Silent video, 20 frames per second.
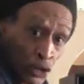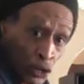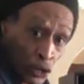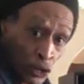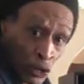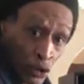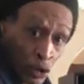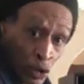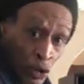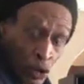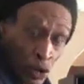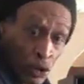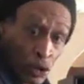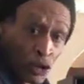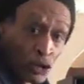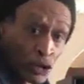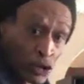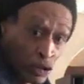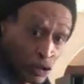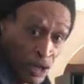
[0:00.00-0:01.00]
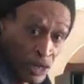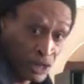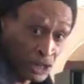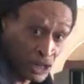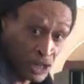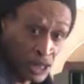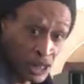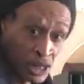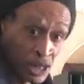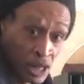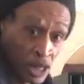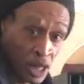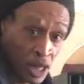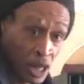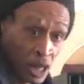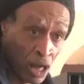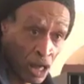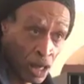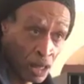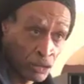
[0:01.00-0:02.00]
to 20
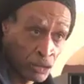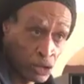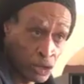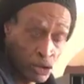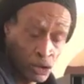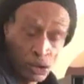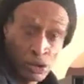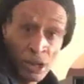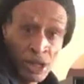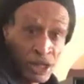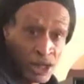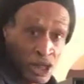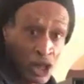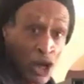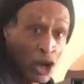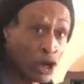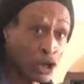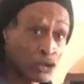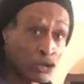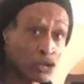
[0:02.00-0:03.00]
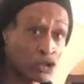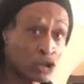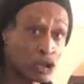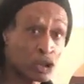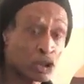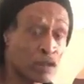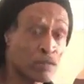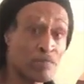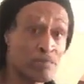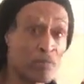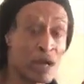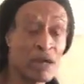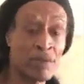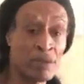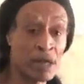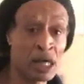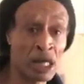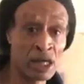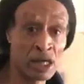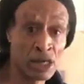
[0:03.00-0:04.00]
hertz,
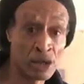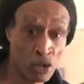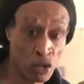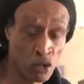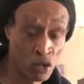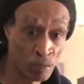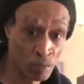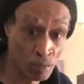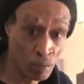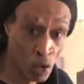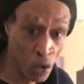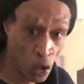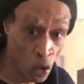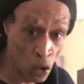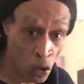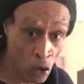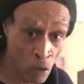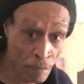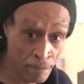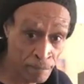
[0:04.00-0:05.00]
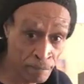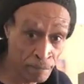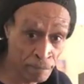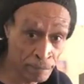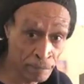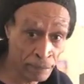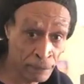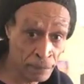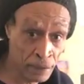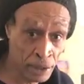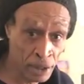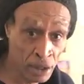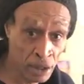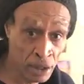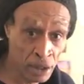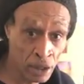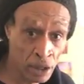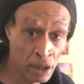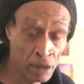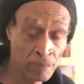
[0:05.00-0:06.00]
maybe a little more.
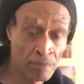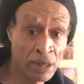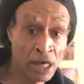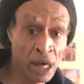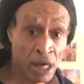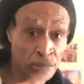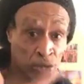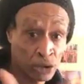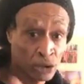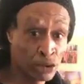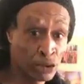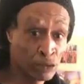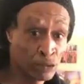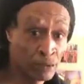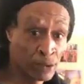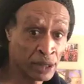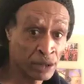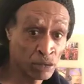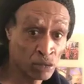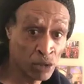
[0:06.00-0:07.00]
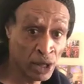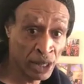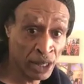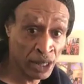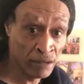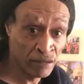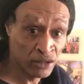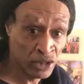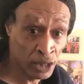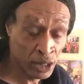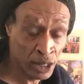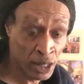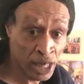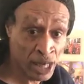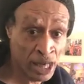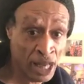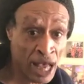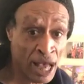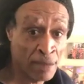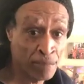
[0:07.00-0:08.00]
Big up Droopy whenever
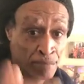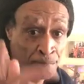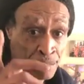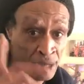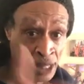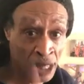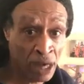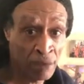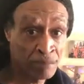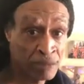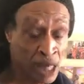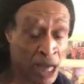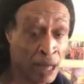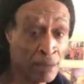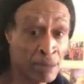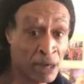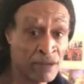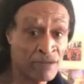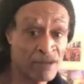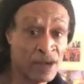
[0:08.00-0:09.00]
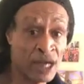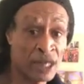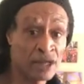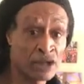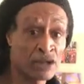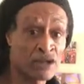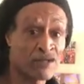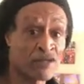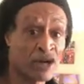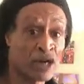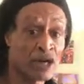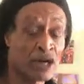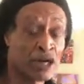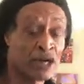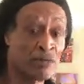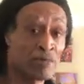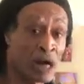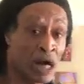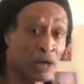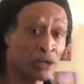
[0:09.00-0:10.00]
you're there, and big up Yaba, thank you
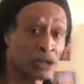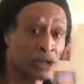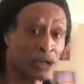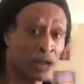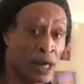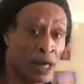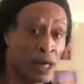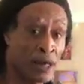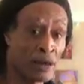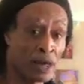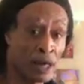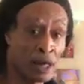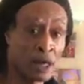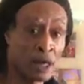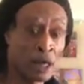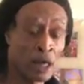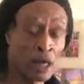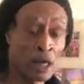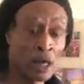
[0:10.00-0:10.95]
very much, yeah?